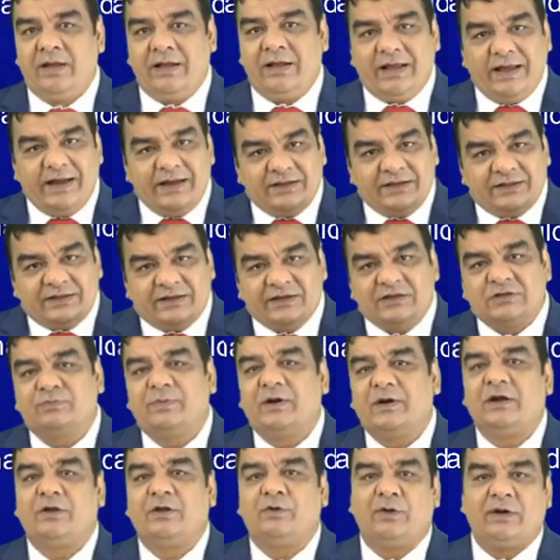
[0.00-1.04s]
In this
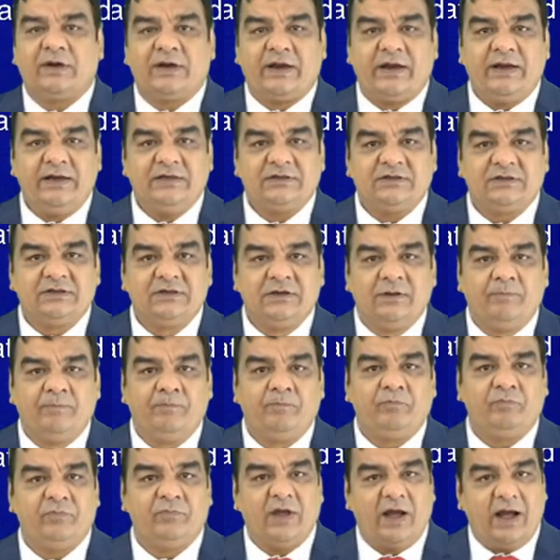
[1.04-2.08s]
particular case,
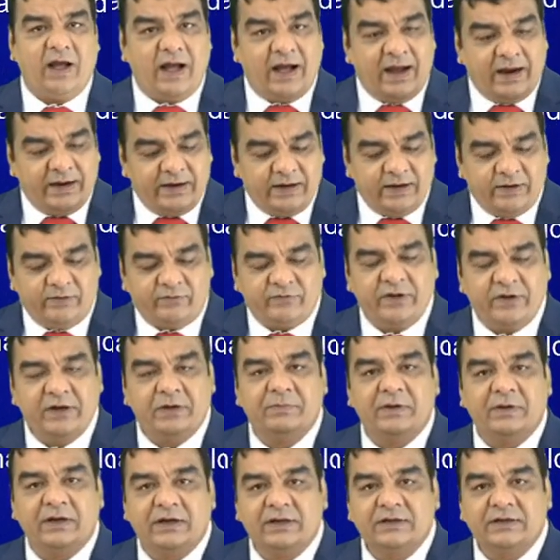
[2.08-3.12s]
the ideal
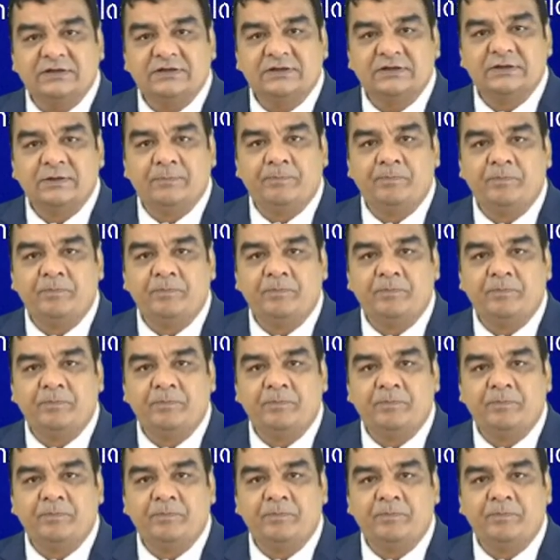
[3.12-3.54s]
treatment is,